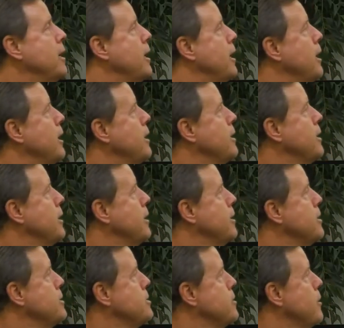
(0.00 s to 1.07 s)
And
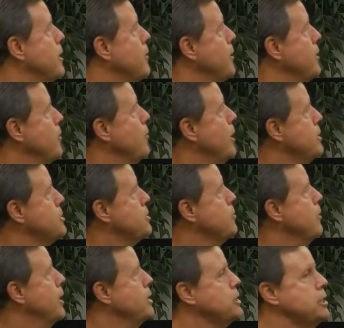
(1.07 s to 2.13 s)
so anyway, the
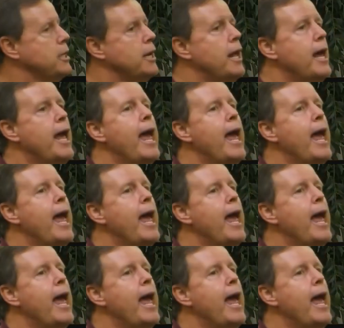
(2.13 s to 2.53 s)
restoration